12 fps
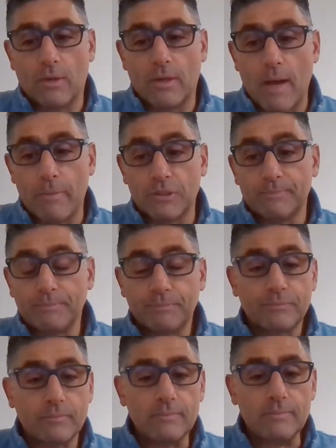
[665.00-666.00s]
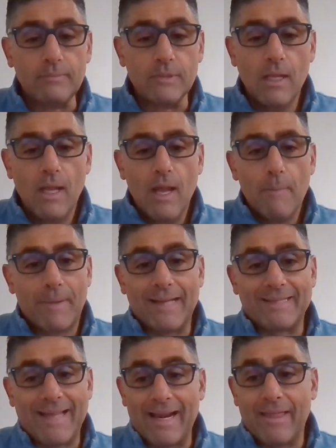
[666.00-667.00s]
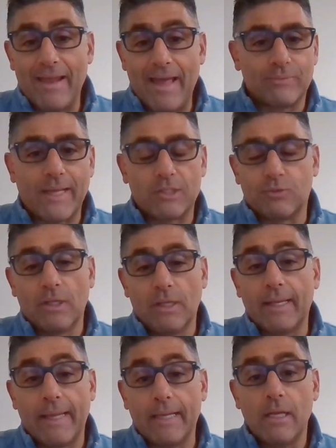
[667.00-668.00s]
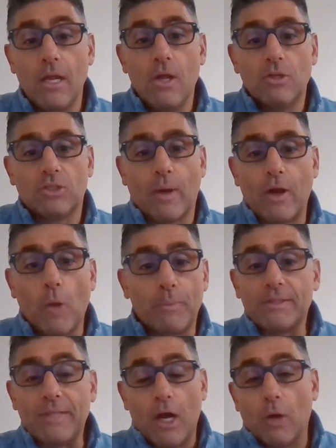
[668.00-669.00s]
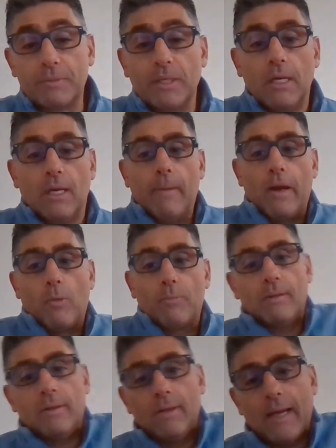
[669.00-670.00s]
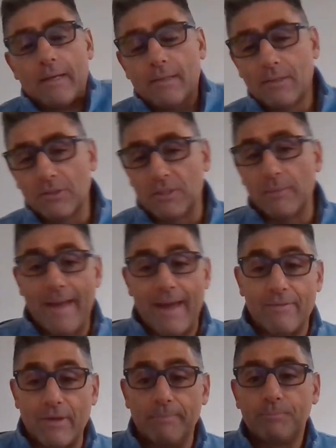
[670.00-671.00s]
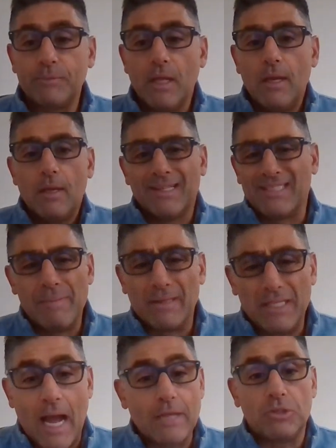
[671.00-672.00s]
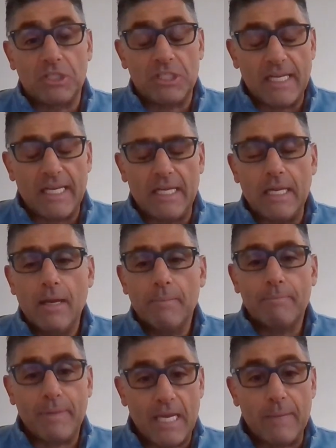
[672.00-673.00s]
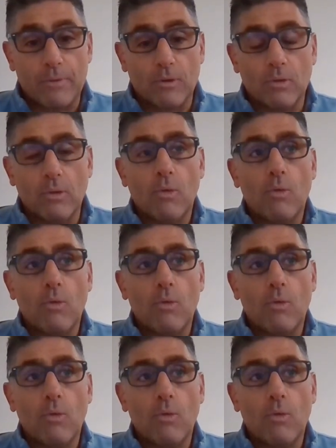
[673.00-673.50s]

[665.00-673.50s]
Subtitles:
accomplish. But at the end of the day, that's really it. So I hope this helped. I hope you got a little something out of it. Typically, I see people